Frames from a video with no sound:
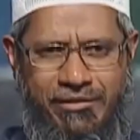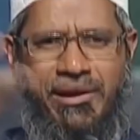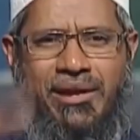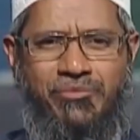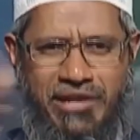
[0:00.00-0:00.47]
him,
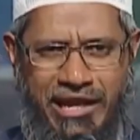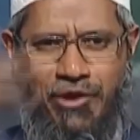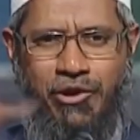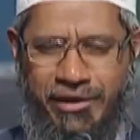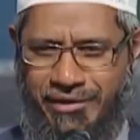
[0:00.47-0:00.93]

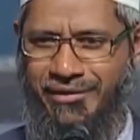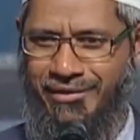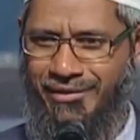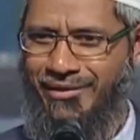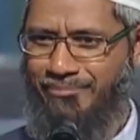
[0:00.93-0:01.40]
alhamdulillah, good.
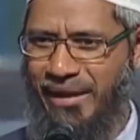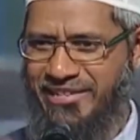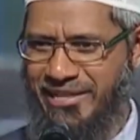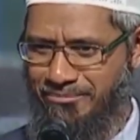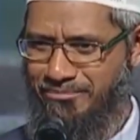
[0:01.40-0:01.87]

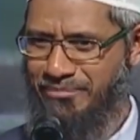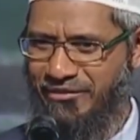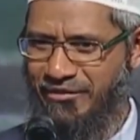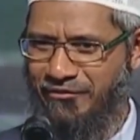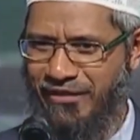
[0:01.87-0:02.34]
Patch up
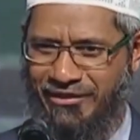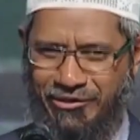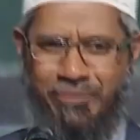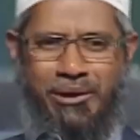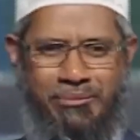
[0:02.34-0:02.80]
between friends,
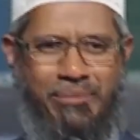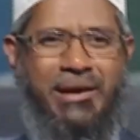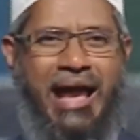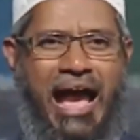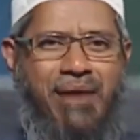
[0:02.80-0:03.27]
no problem.
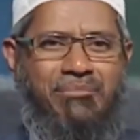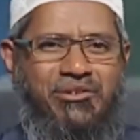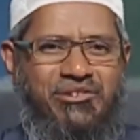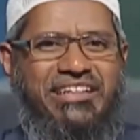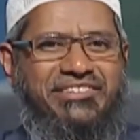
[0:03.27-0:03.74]
I'm
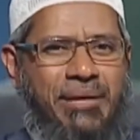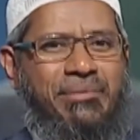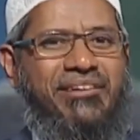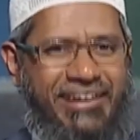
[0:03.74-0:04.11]
giving the Islamic